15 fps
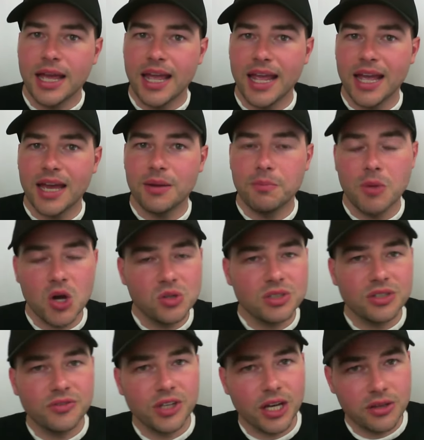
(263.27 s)
and most
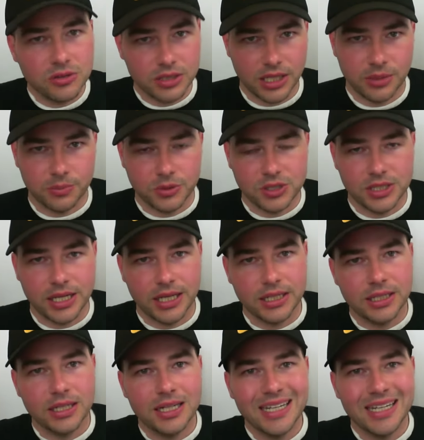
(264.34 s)
of the other 10%